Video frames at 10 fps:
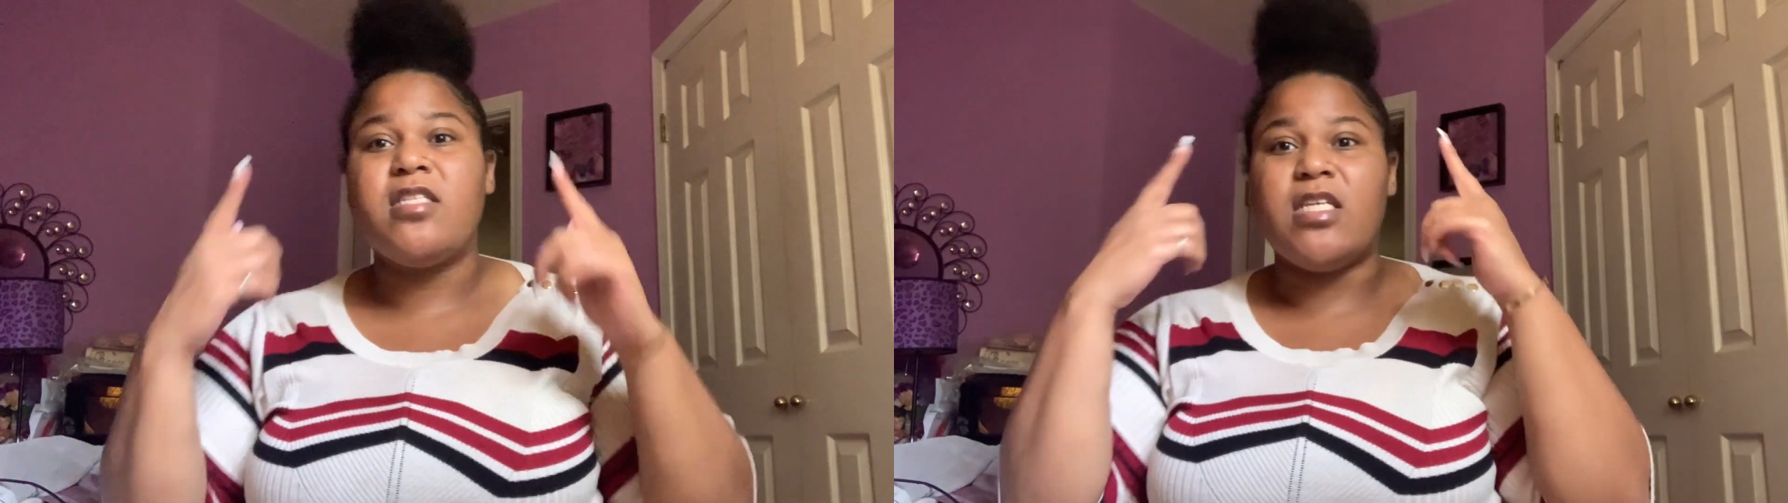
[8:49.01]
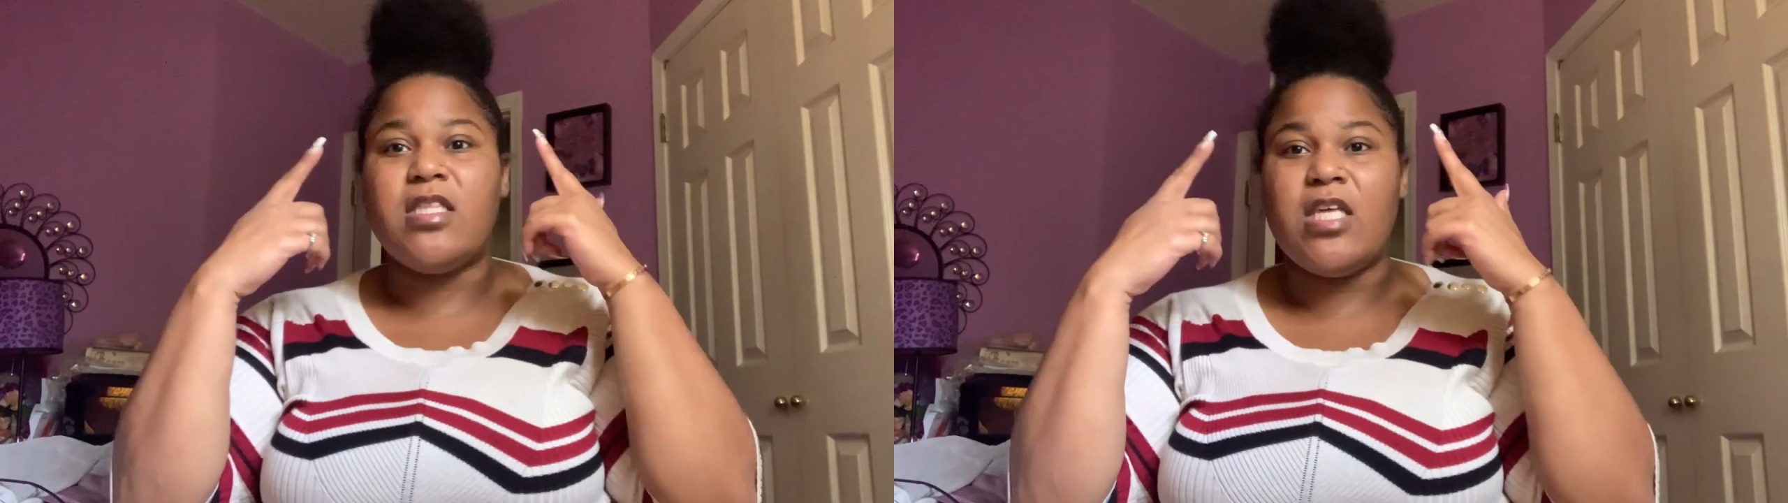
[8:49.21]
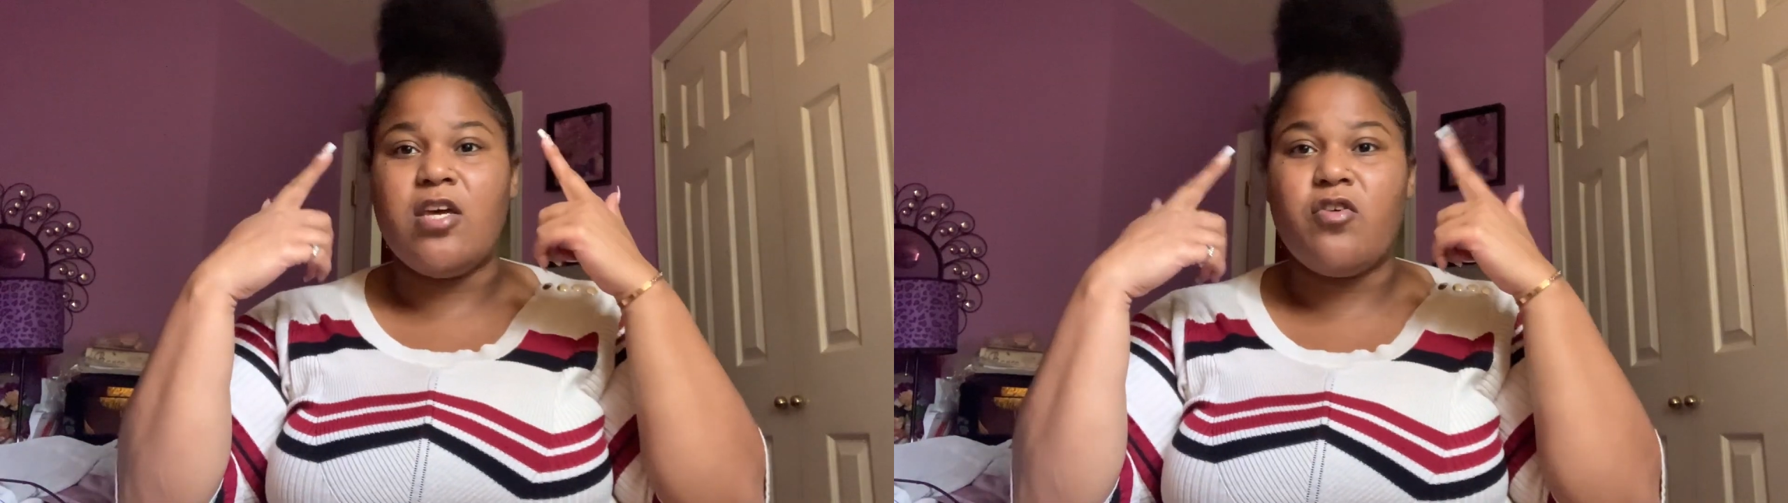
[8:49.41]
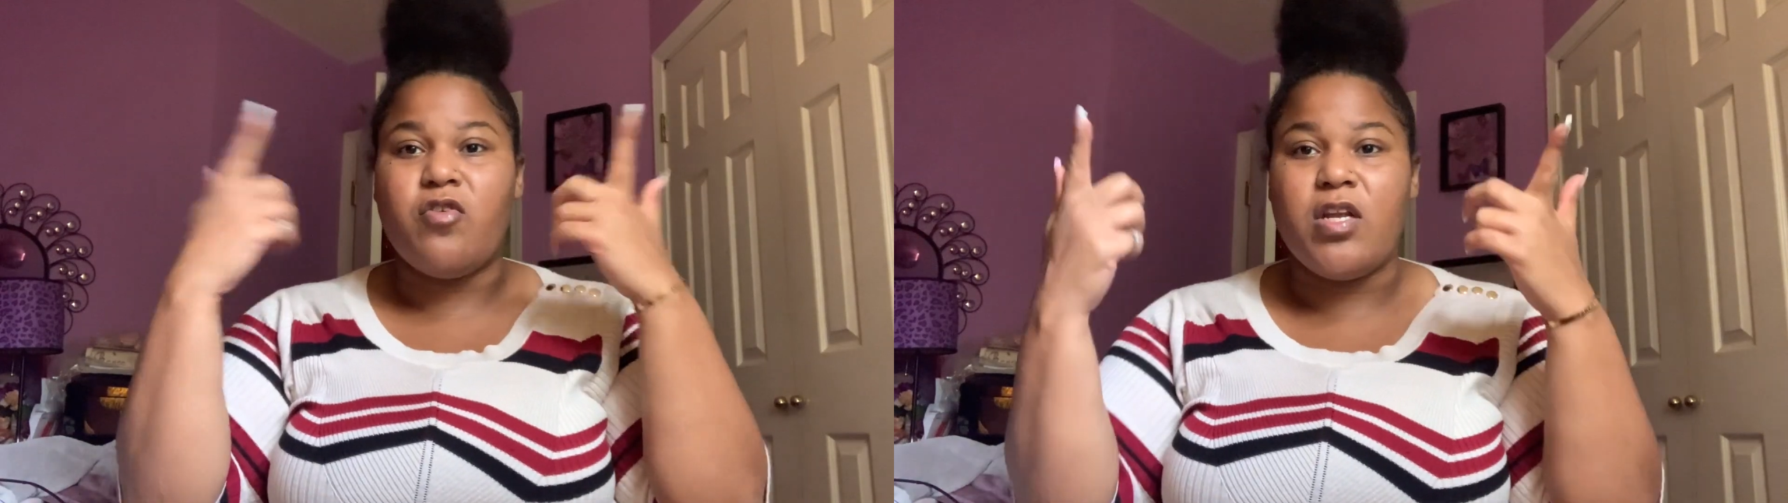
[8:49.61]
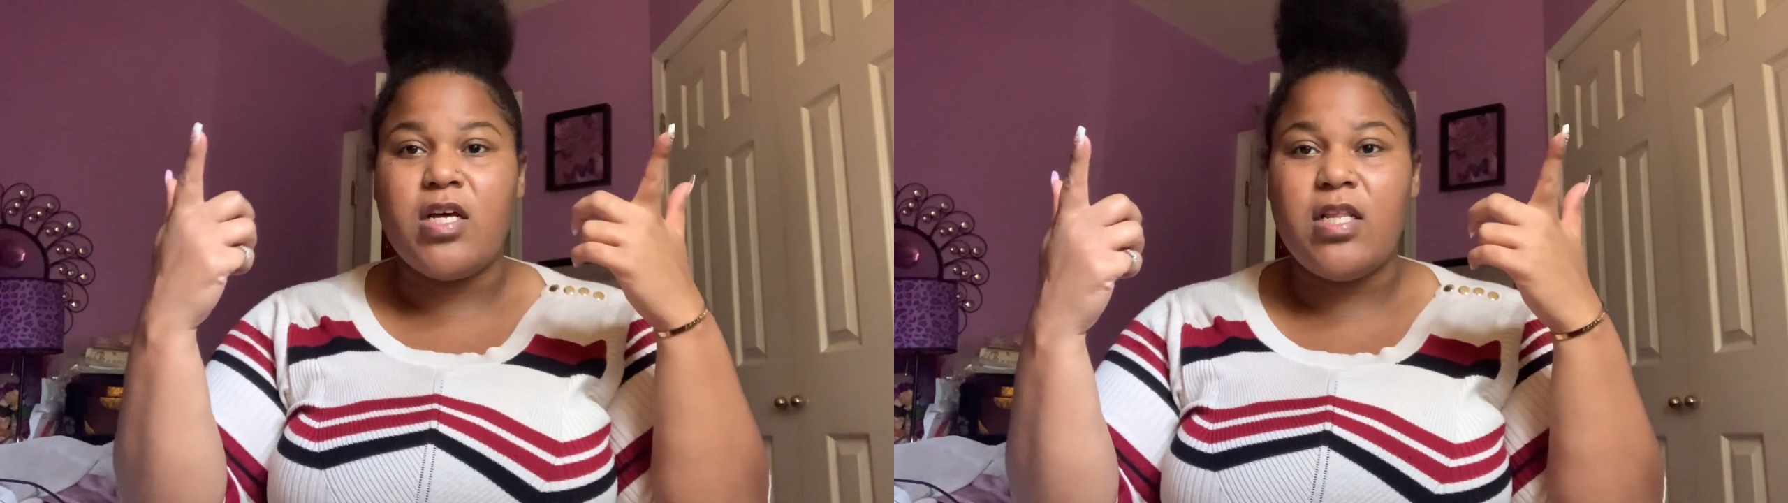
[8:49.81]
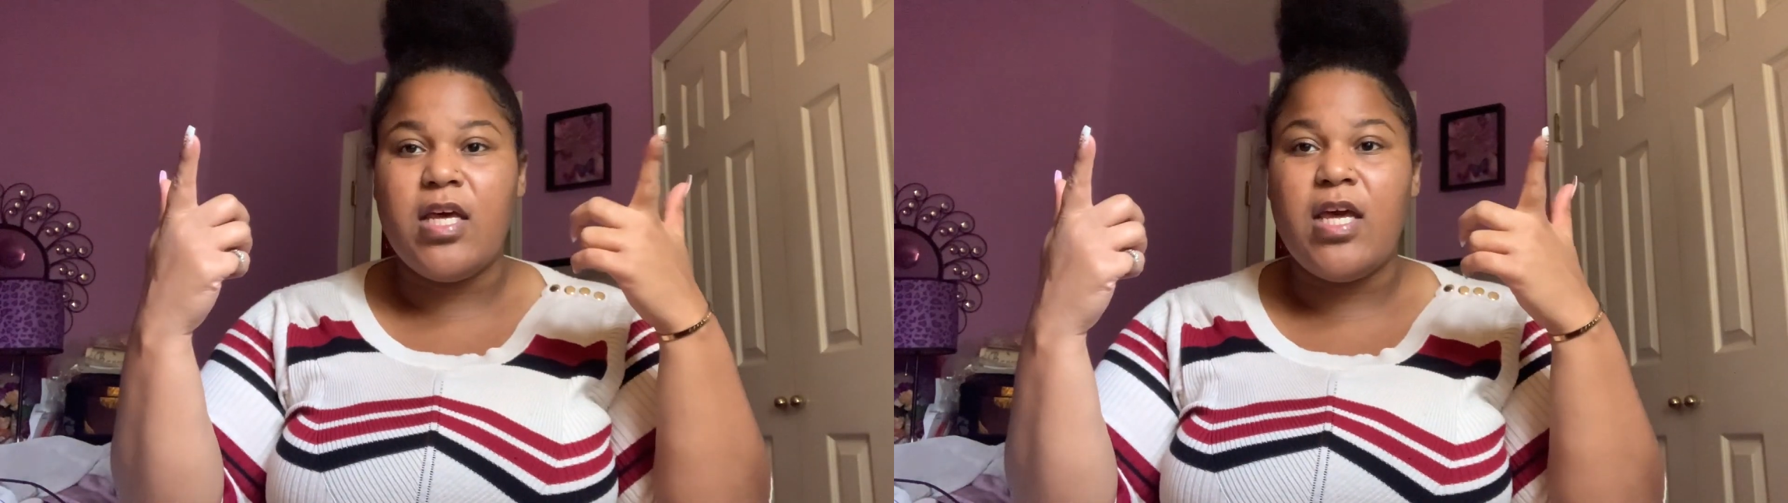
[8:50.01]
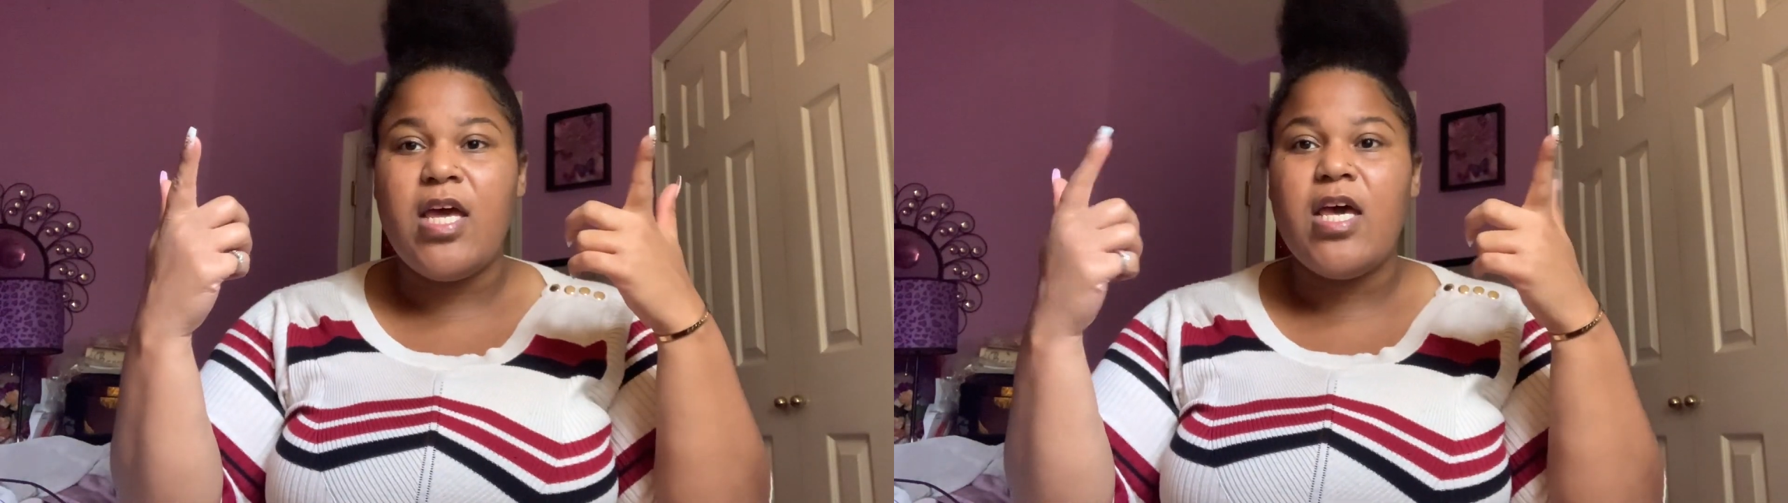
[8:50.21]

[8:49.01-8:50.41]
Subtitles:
to think critically